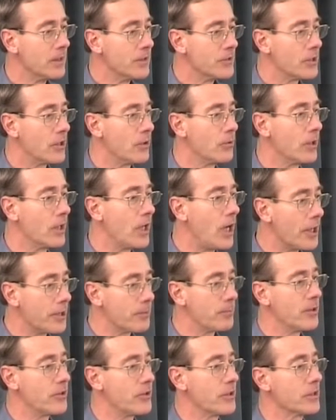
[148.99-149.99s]
So
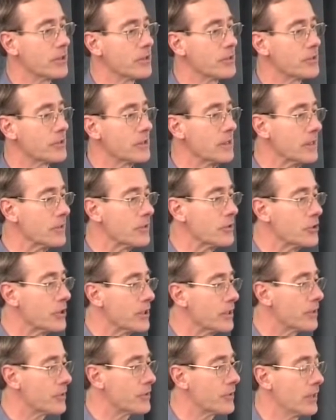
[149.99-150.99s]
Ardipithecus is a
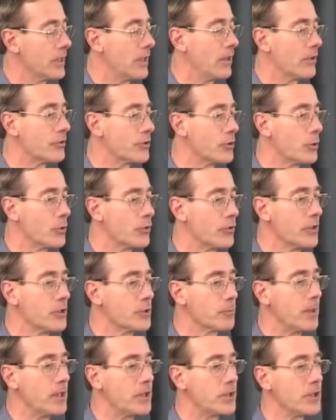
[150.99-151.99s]
genus, and there are two or three
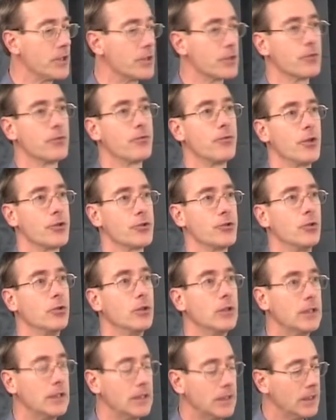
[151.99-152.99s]
species of
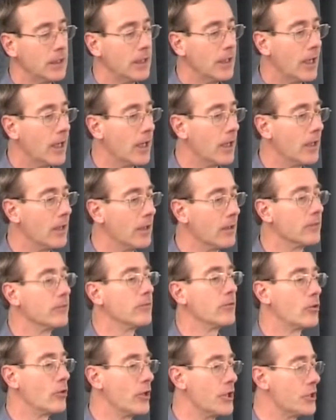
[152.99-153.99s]
fossil uh,
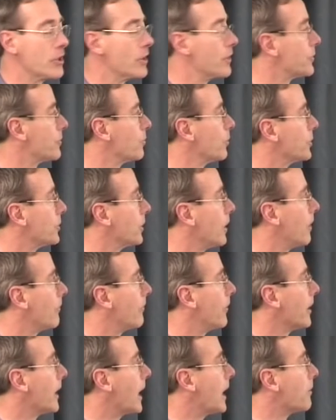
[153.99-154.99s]
creatures which are
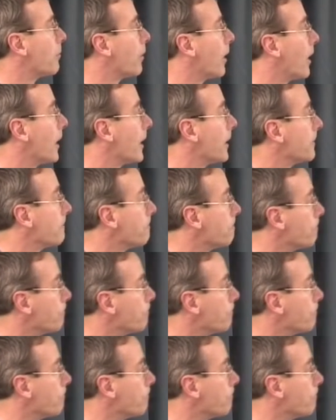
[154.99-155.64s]
very ape like.